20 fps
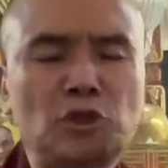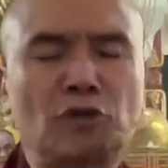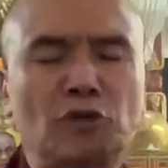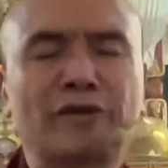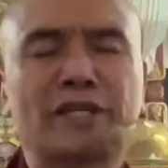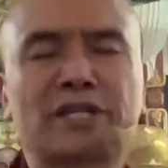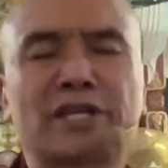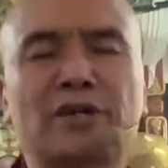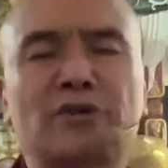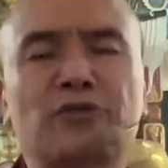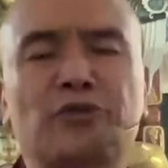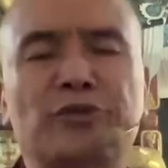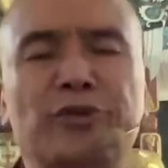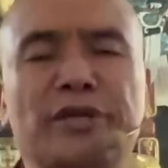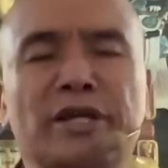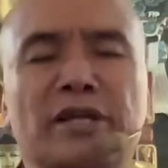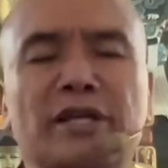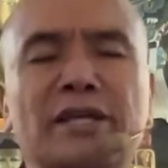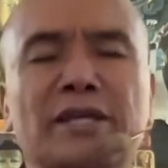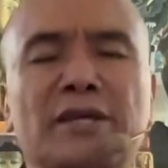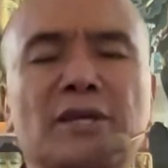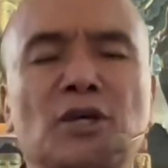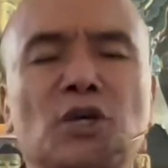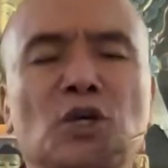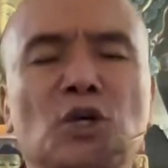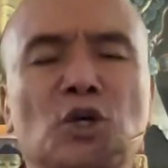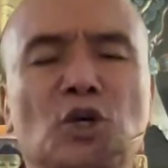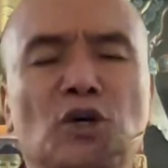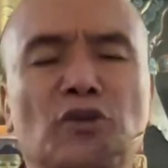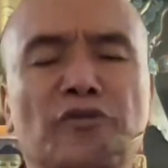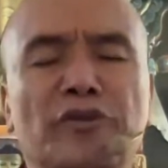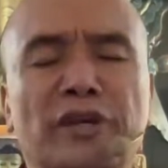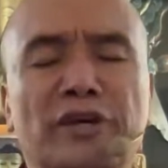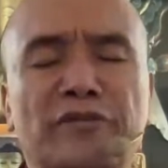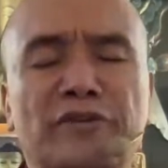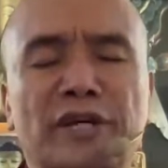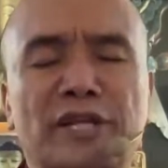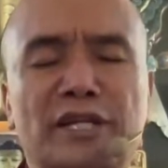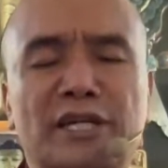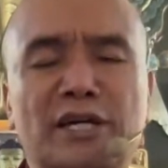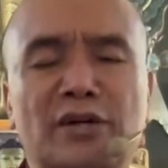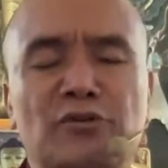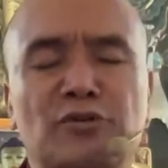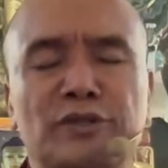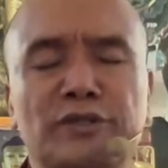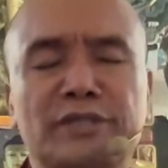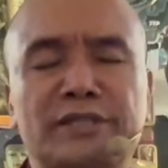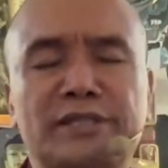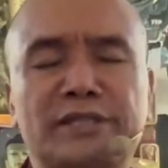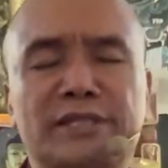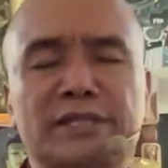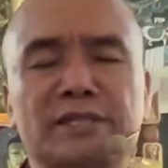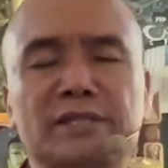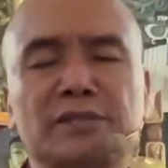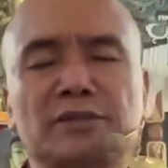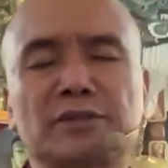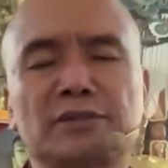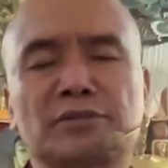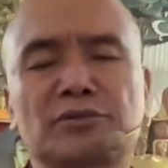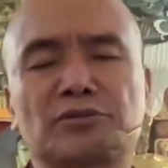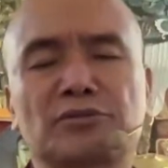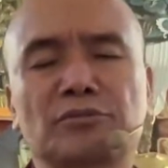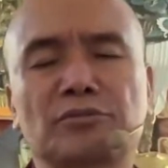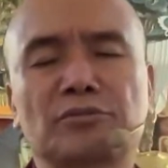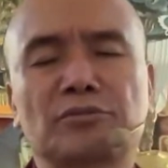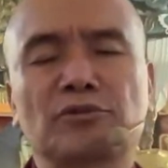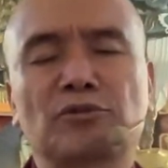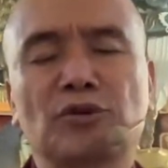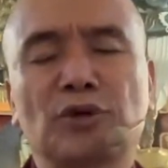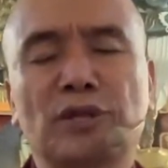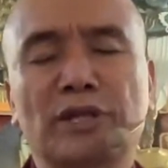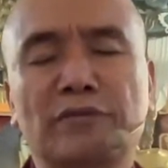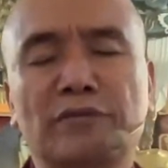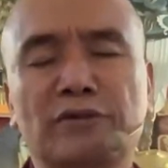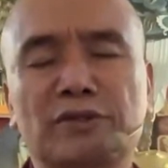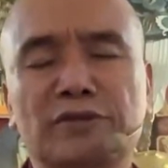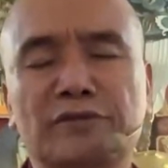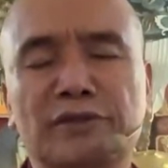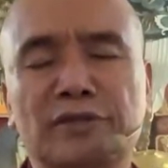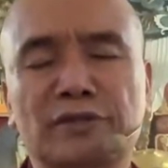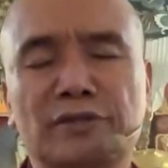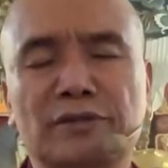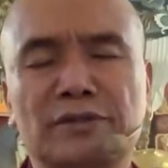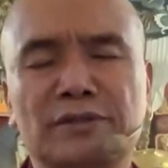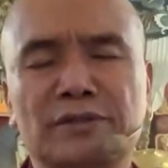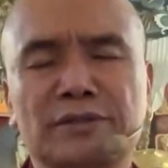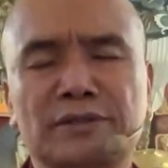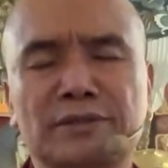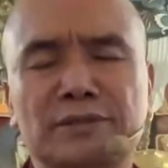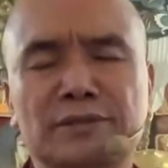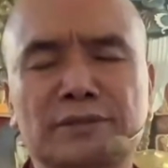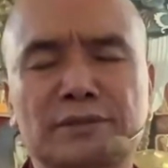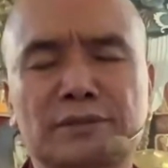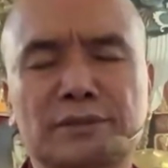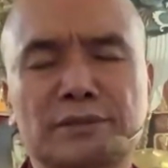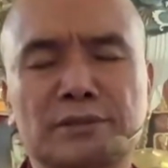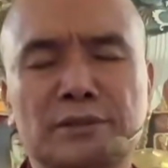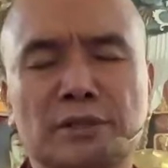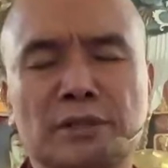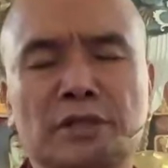of having encountered the four levels of ignorance.